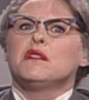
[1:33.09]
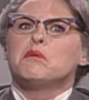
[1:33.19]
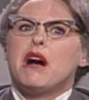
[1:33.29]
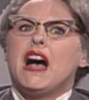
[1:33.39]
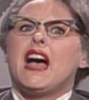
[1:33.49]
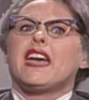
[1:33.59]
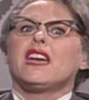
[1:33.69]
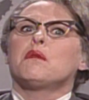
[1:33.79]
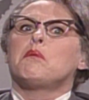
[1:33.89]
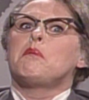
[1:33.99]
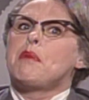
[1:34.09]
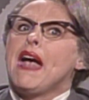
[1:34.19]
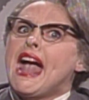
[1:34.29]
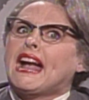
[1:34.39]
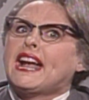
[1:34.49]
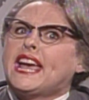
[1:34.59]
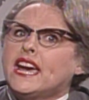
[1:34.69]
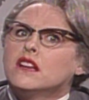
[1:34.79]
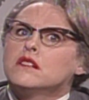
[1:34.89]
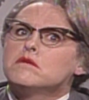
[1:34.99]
my back.